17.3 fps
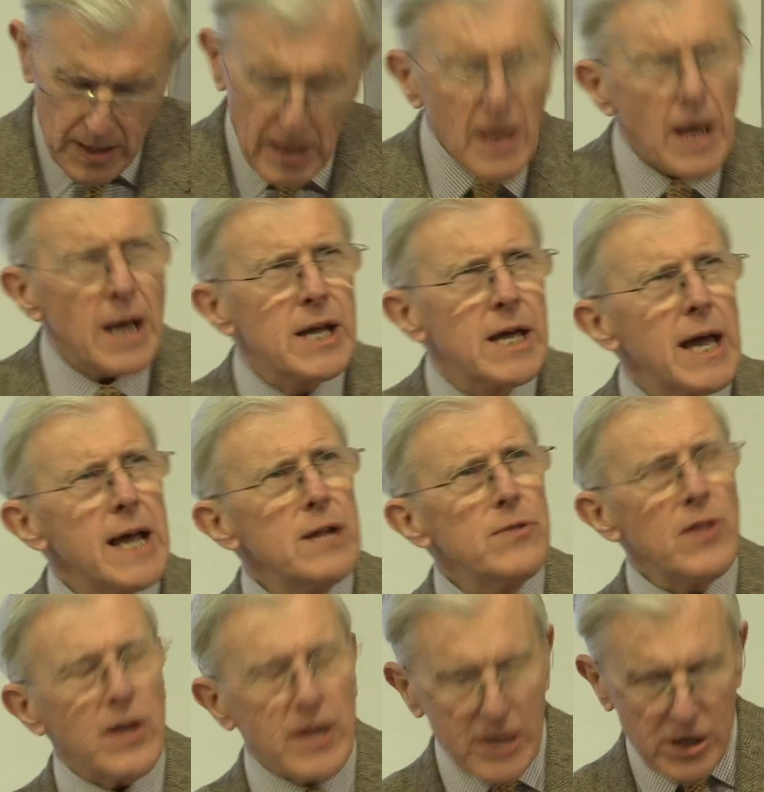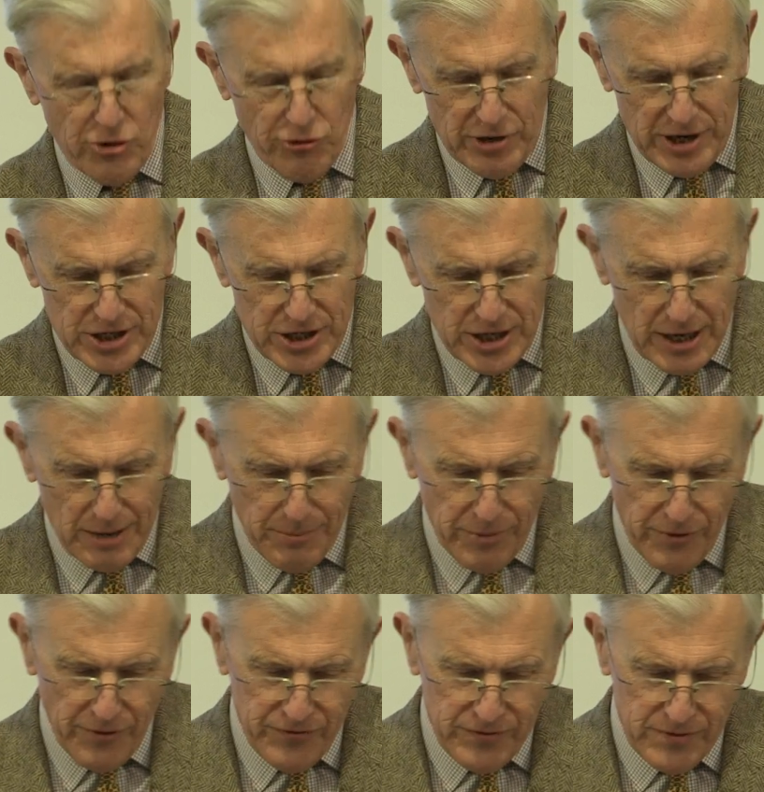Again, they agreed a
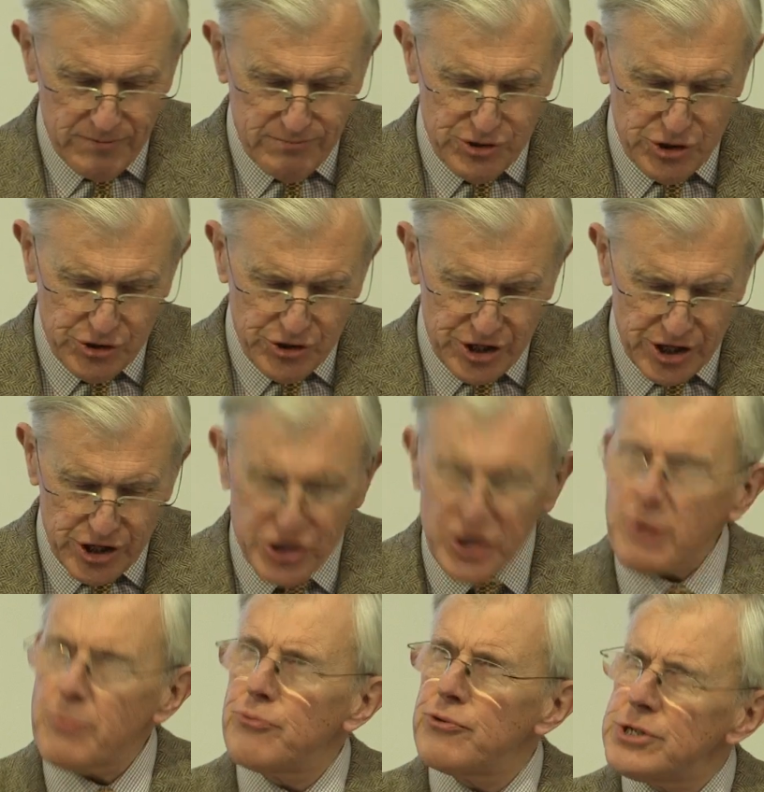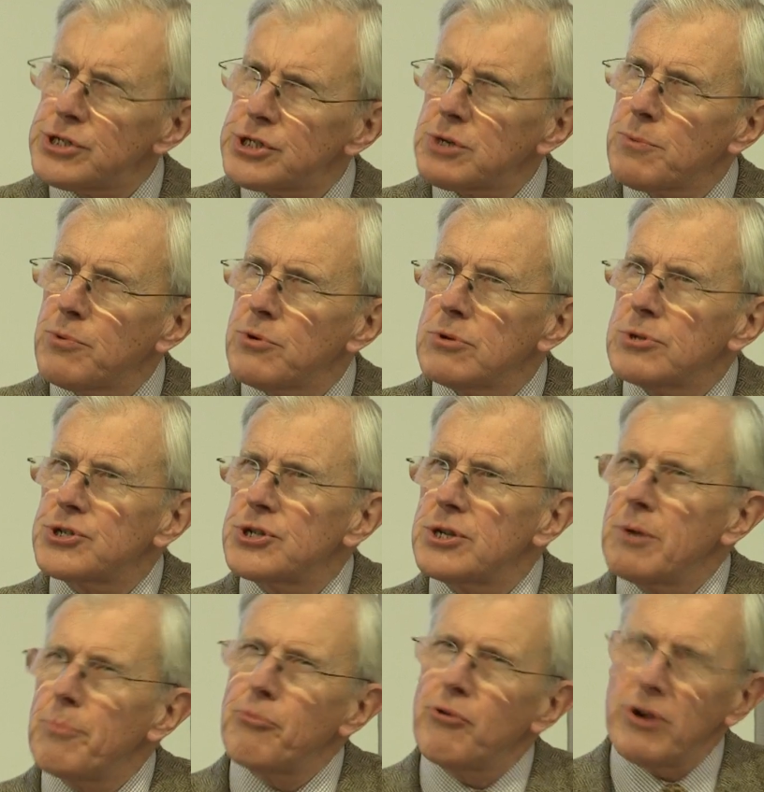number of strategic principles and
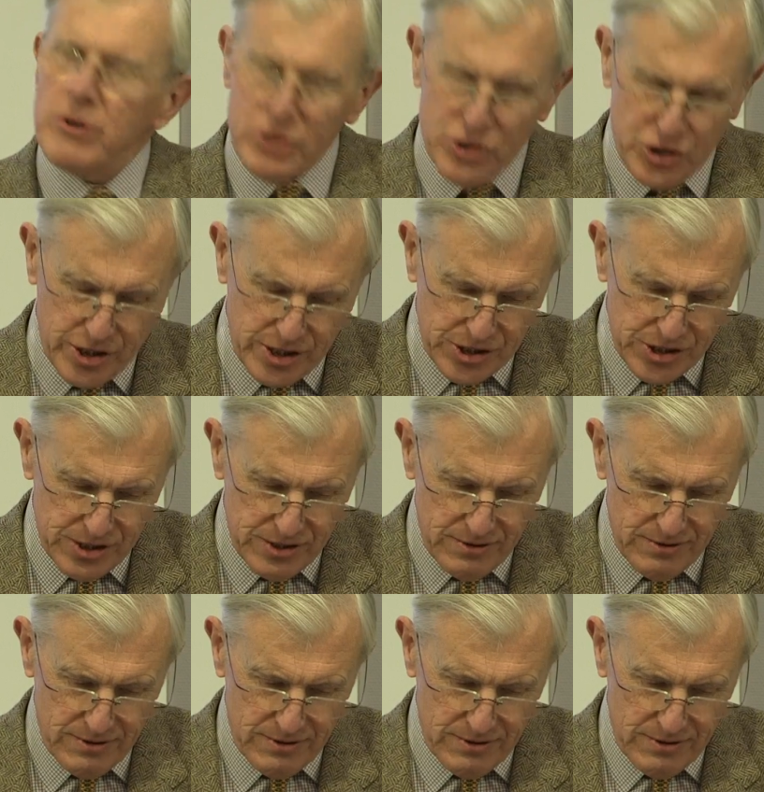approaches,